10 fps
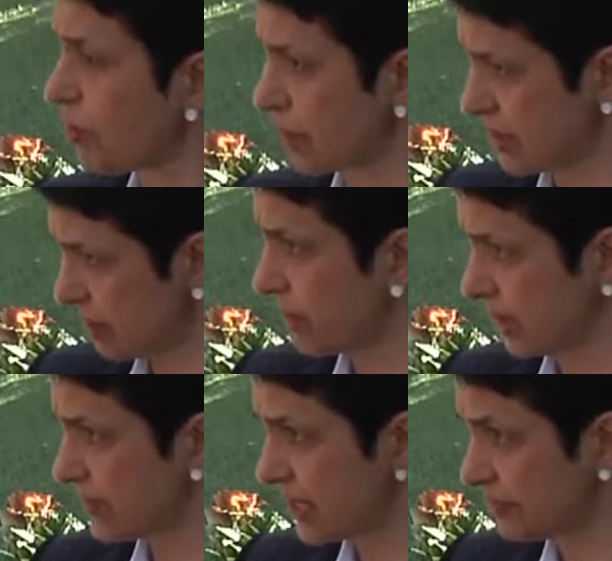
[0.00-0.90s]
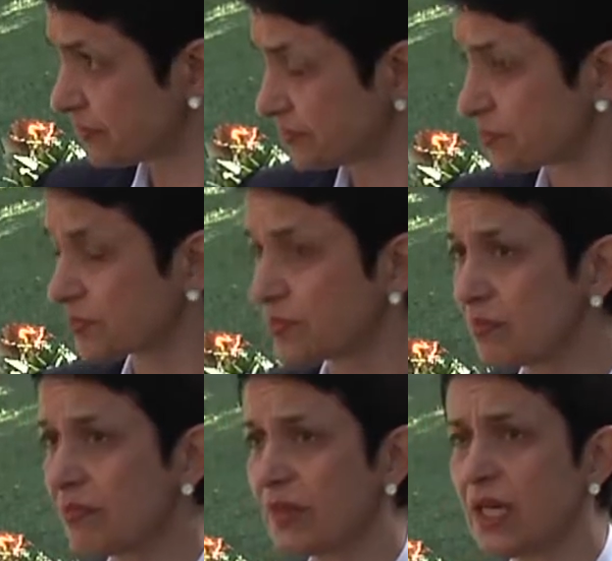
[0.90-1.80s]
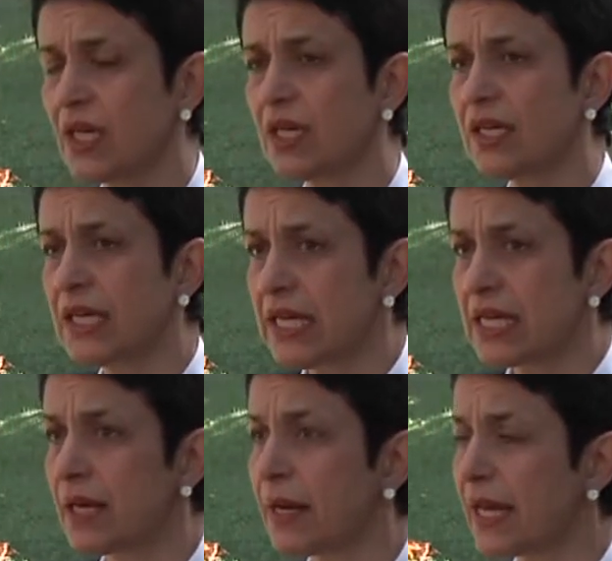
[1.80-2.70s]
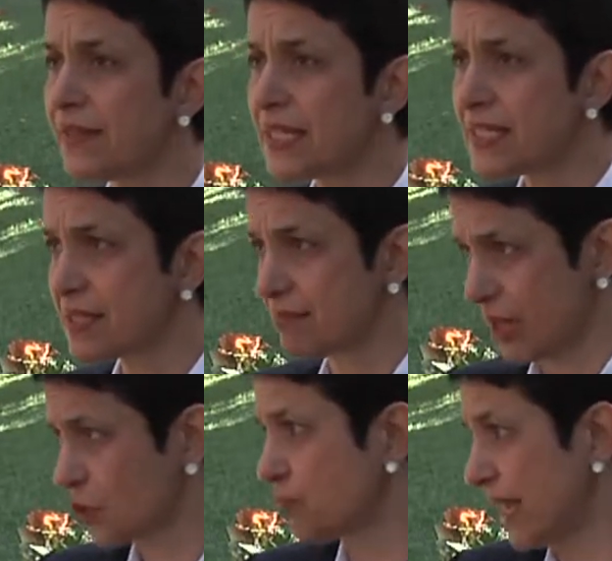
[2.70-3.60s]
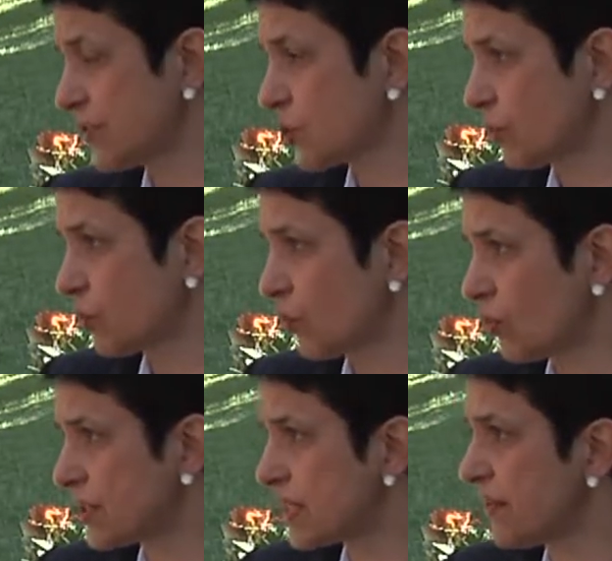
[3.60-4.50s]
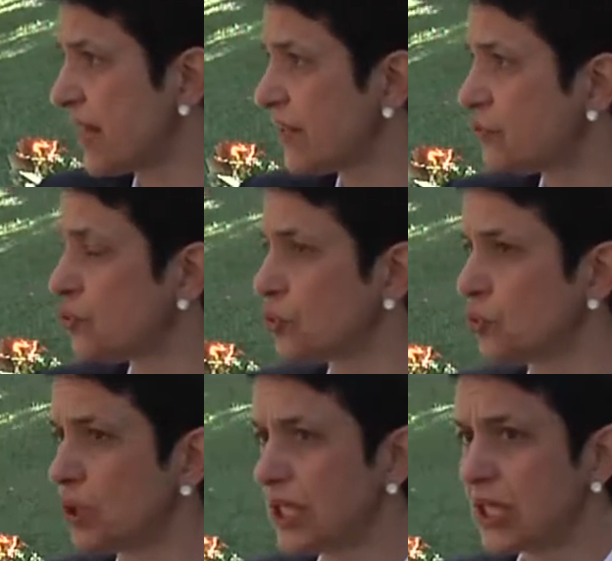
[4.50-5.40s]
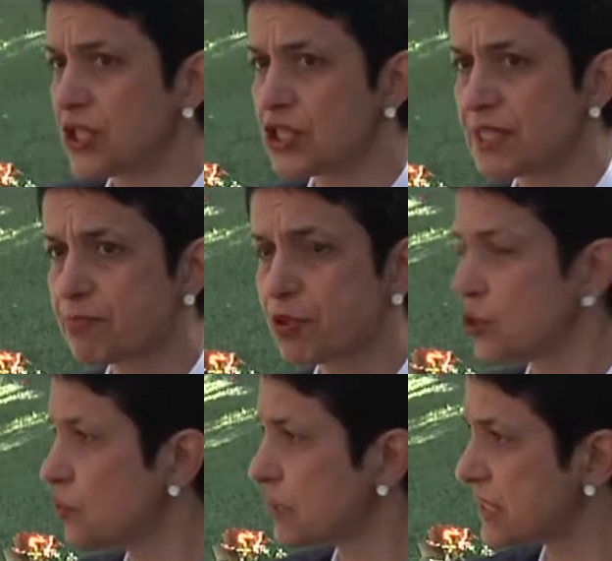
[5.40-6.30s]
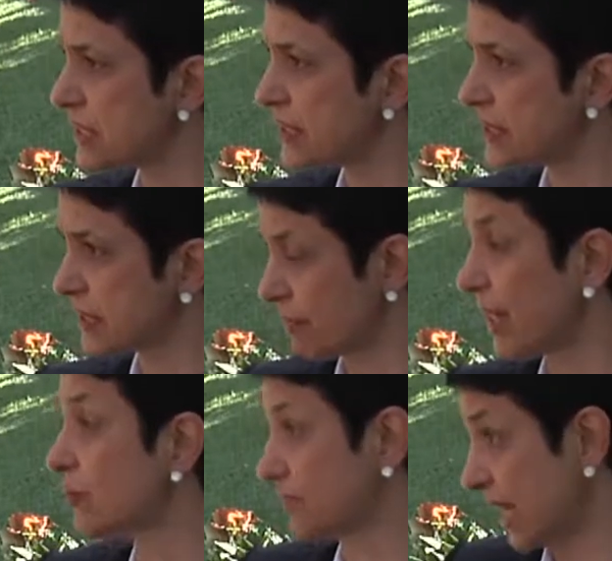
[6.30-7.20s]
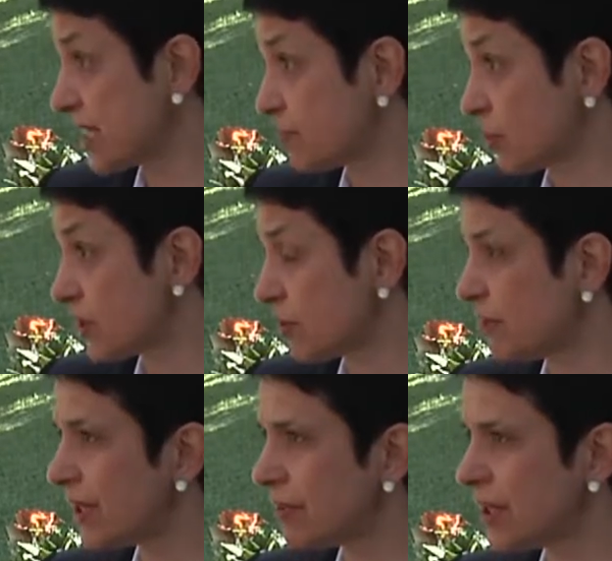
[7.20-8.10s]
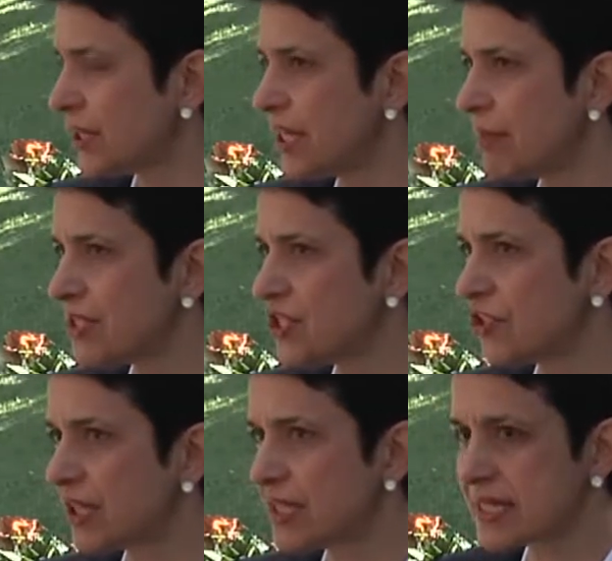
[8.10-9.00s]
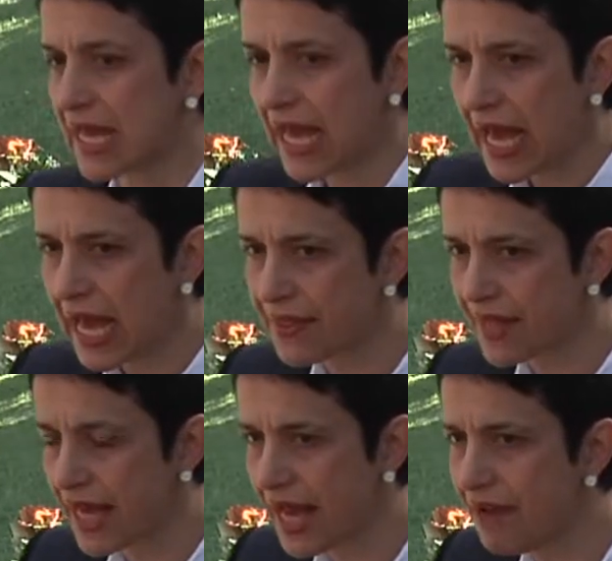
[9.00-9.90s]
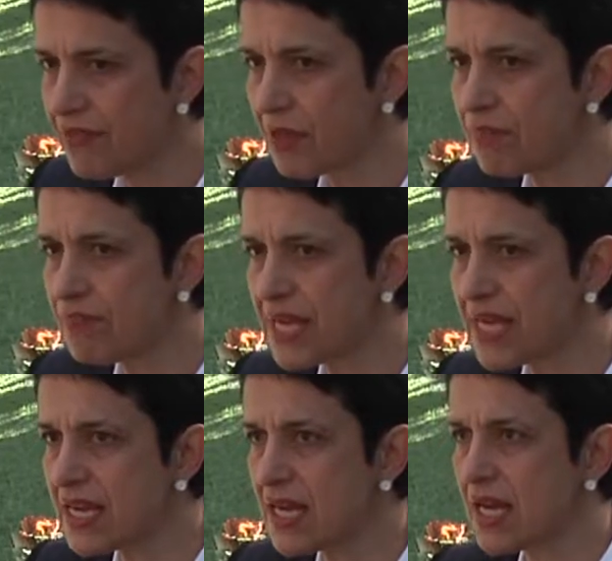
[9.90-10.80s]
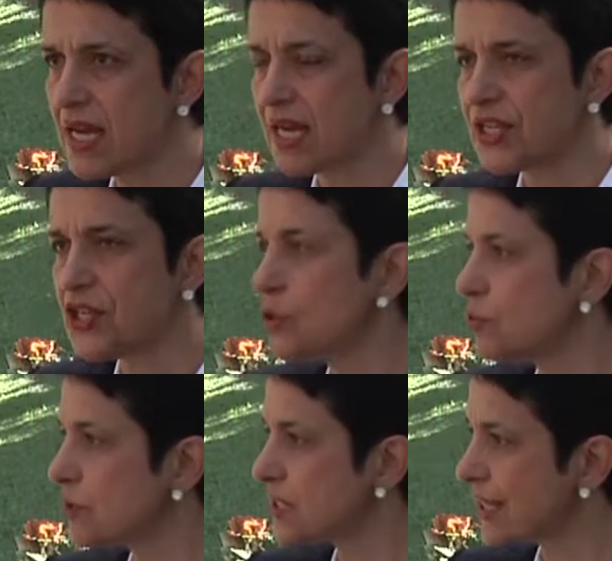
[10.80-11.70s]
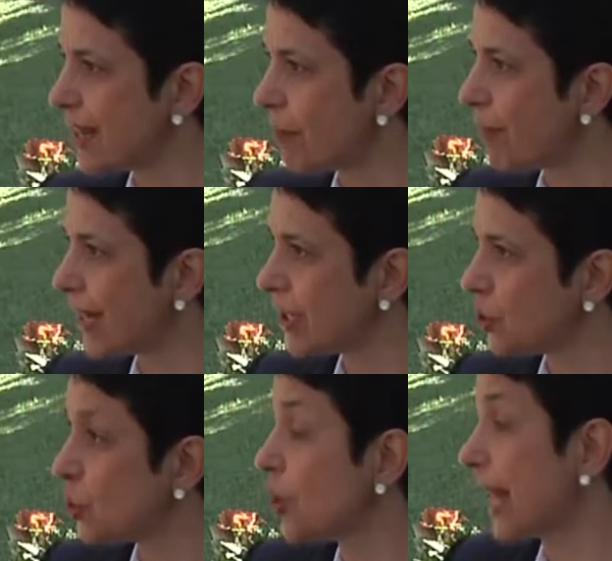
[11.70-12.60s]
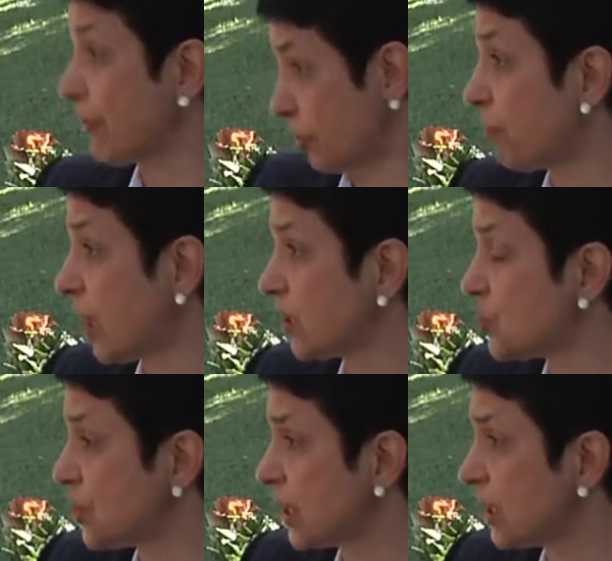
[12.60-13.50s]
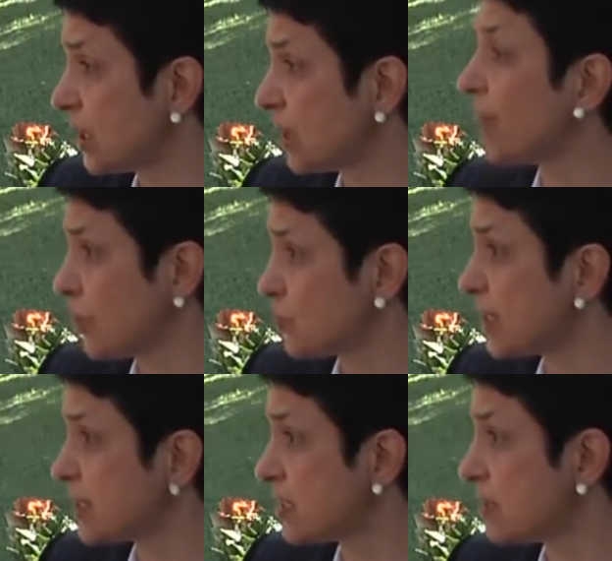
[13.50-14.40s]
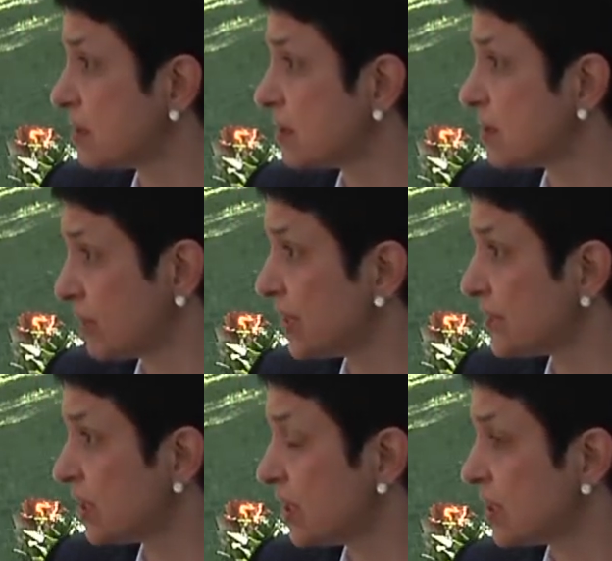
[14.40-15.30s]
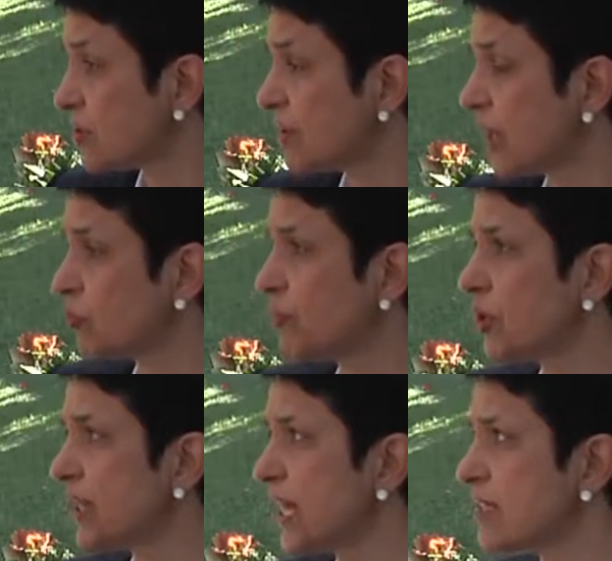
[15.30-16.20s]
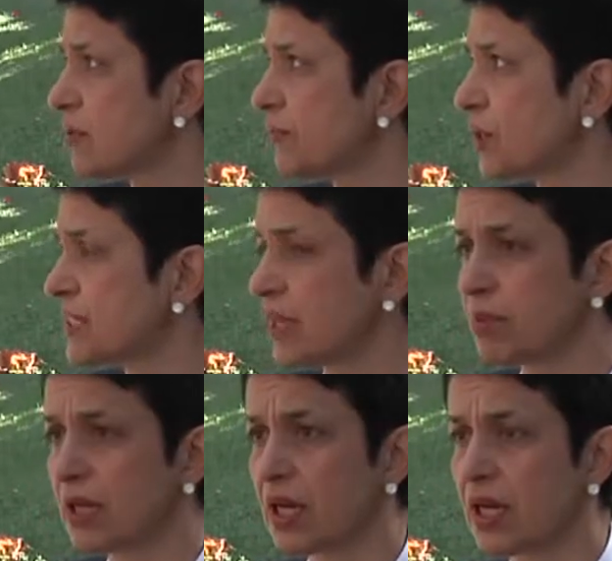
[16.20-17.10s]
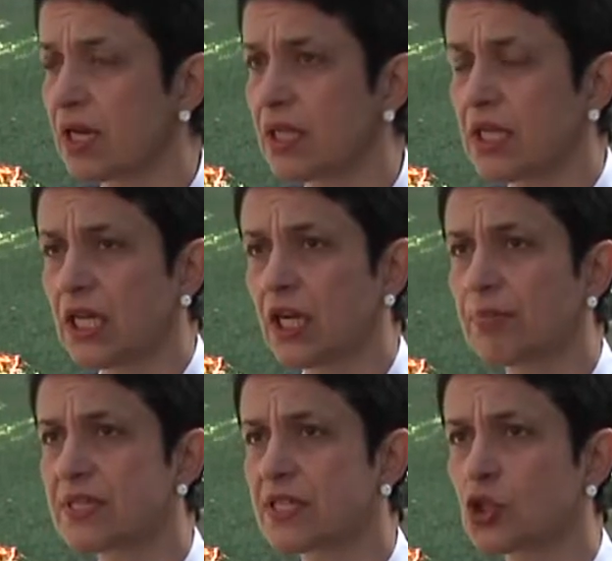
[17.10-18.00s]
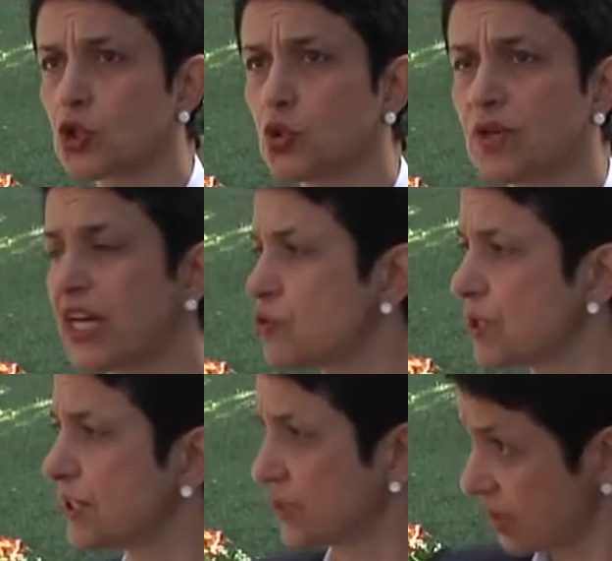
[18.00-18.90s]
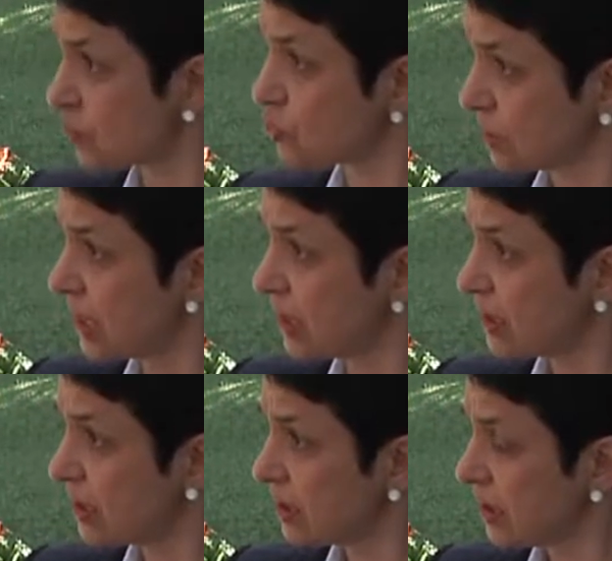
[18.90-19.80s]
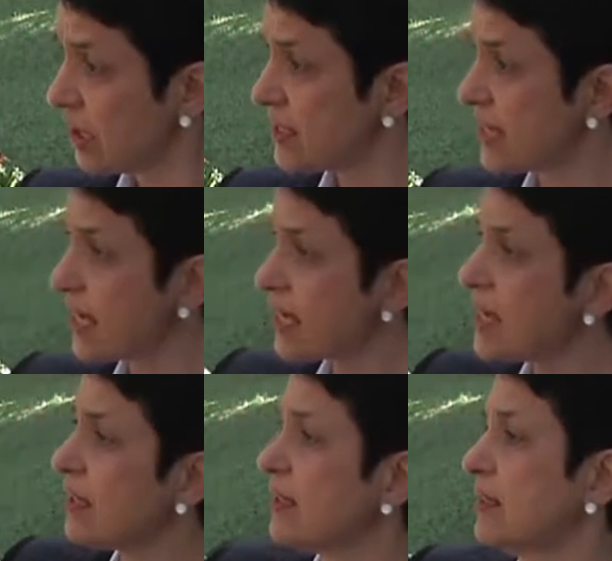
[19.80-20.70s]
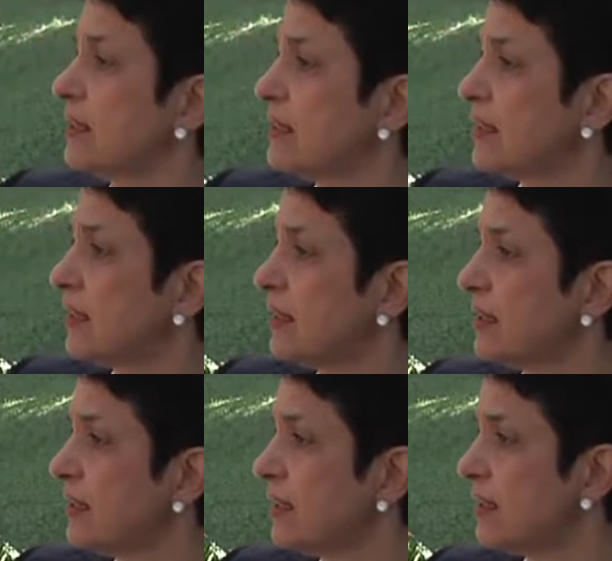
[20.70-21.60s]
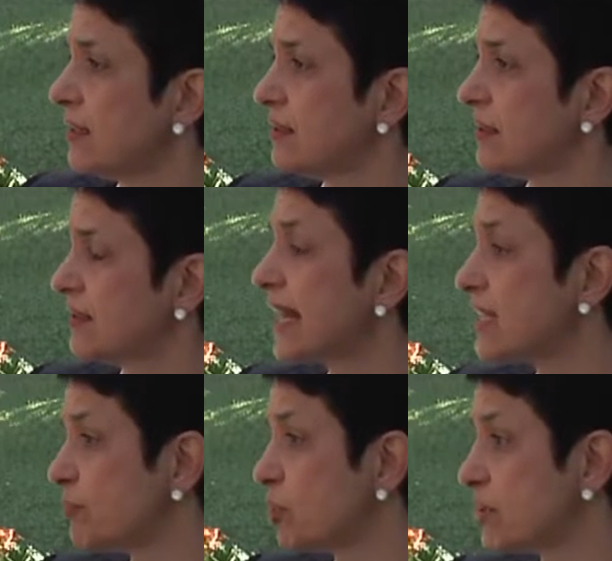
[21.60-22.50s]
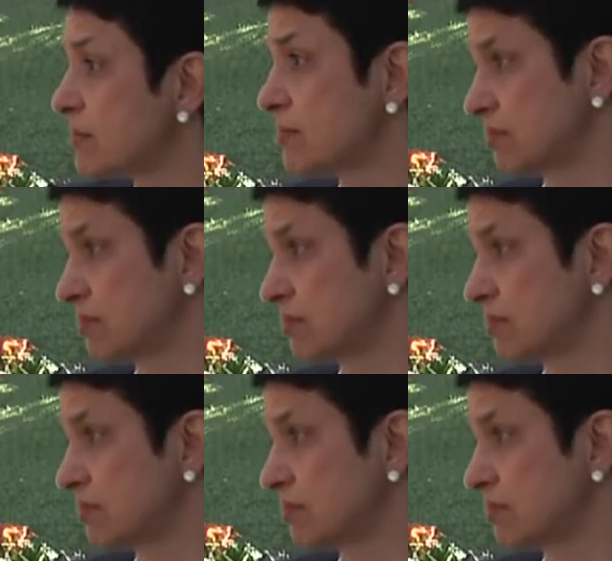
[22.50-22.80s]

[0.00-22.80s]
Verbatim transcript: a possibility. Uh, and this is much better, of course, than to just produce some kind of textbooks or, learning materials and have them being used by non-anthropology uh, graduates, right? So that would be a case of, for example, uh, a person who graduated history, taking the, uh, the textbooks